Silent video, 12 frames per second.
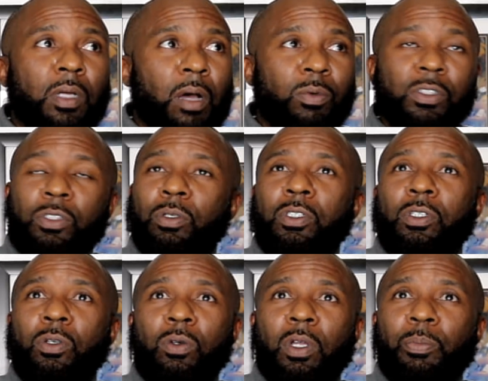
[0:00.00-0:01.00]
went to a
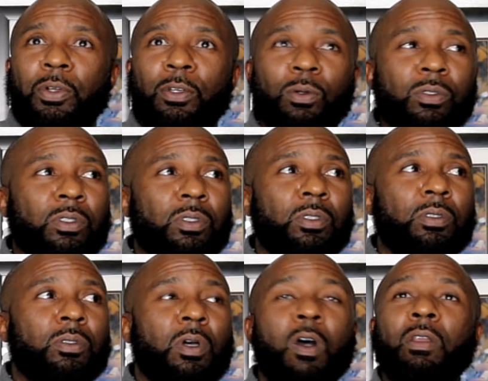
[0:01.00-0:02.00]
school that produced
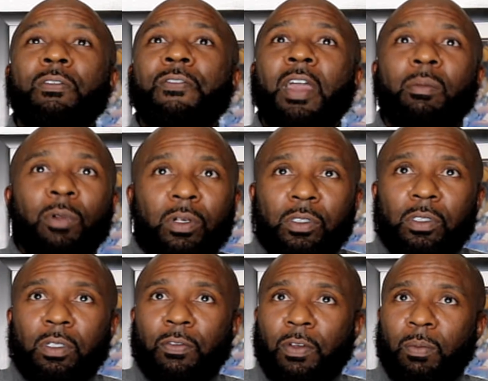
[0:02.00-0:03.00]
Hall of Famers.
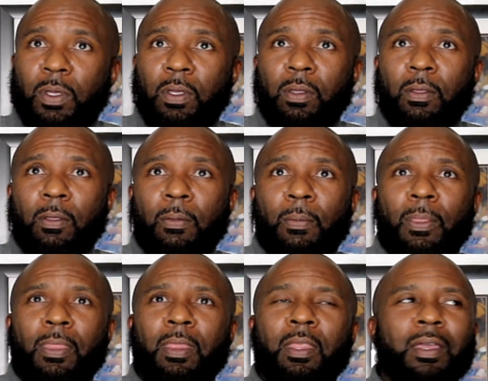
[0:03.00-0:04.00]
You feel me?
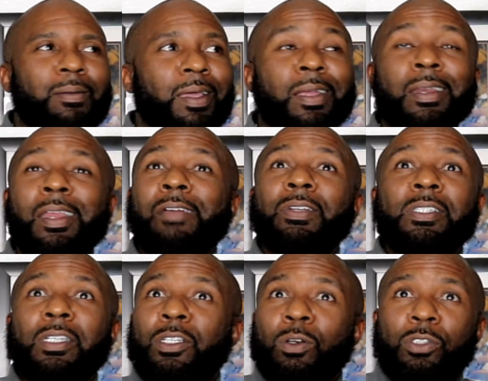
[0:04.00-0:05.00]
I ain't never
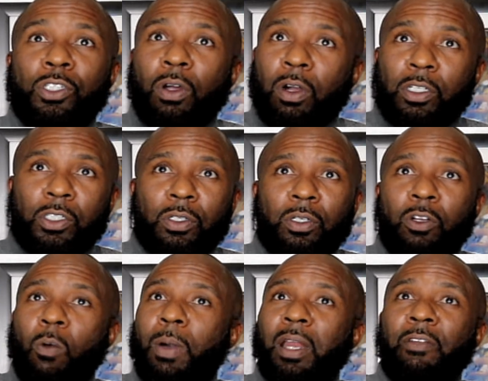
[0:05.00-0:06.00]
seen no Charger,
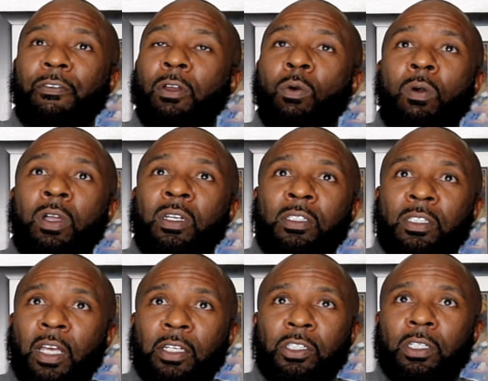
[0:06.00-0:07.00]
nobody from the
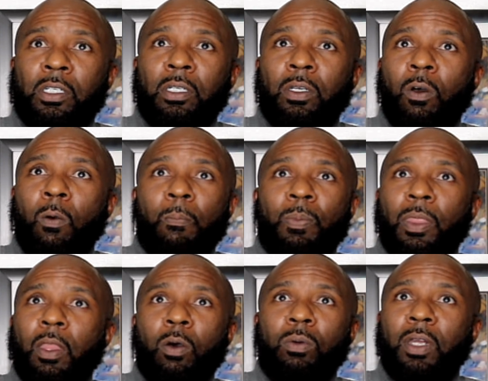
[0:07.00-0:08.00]
organization, no
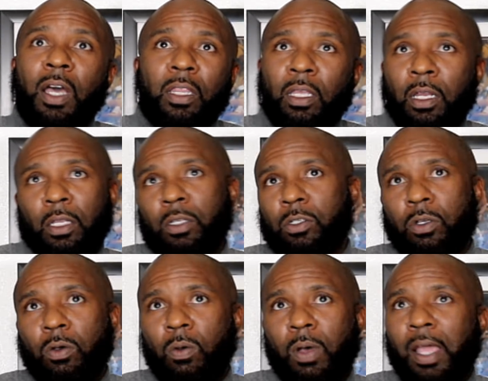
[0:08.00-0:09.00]
nothing at the
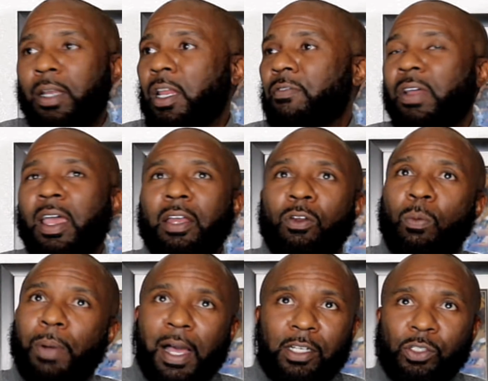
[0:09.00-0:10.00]
school. I ain't never had no
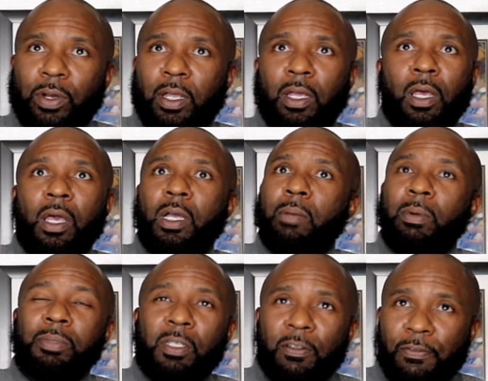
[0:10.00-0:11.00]
Padre come
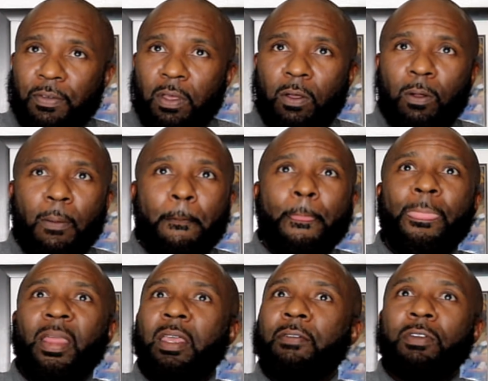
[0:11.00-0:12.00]
up to the field,
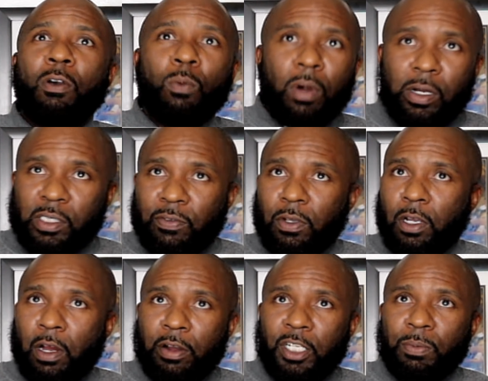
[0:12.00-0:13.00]
give no words of
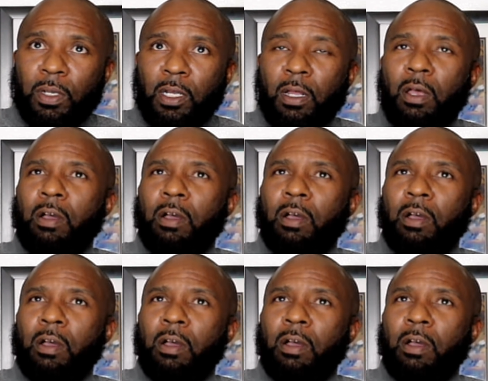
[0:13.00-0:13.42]
encouragement